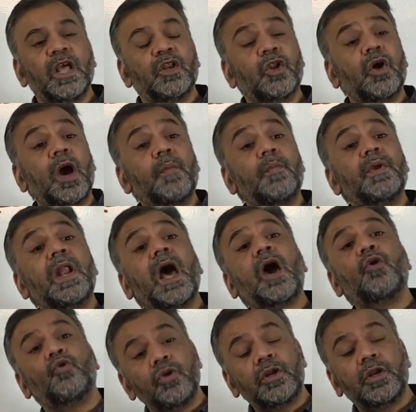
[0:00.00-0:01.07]
Now,
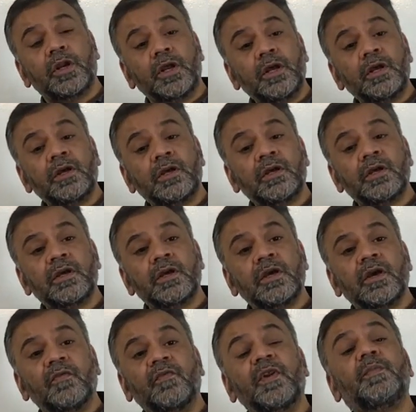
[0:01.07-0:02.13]
abnaun
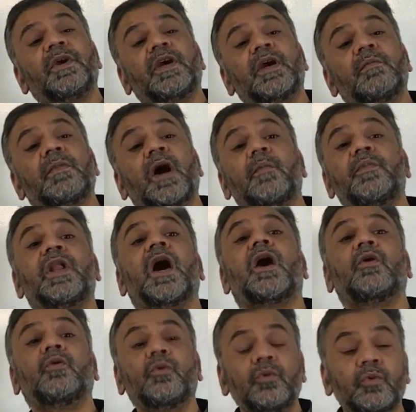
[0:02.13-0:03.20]
will become
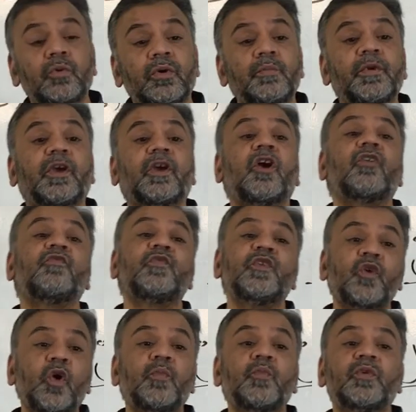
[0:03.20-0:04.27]
abna'u because we
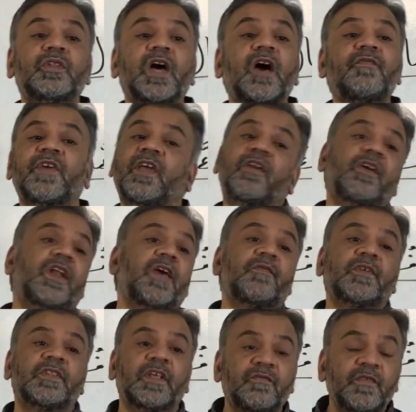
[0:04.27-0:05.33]
know mudaf cannot have
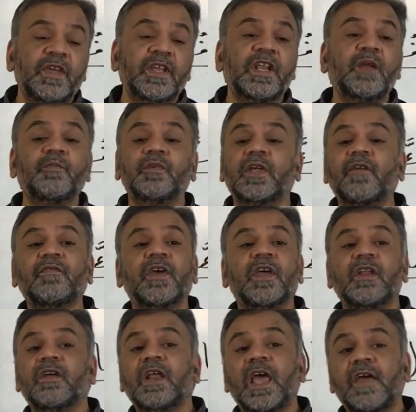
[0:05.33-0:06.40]
a tanween and mudaf
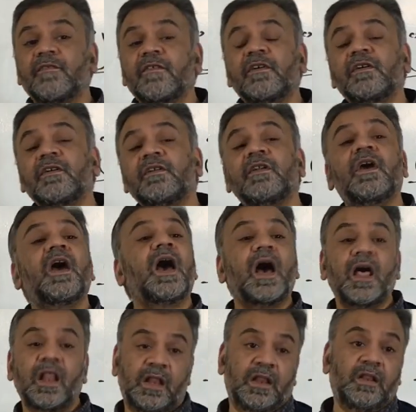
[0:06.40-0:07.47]
cannot have a
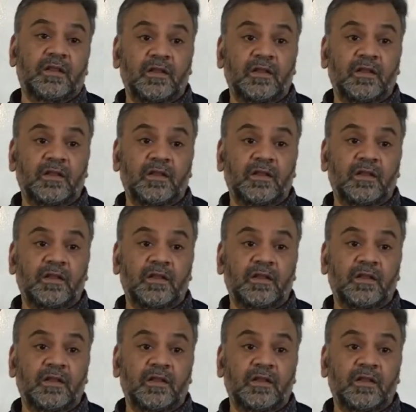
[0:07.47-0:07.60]
al.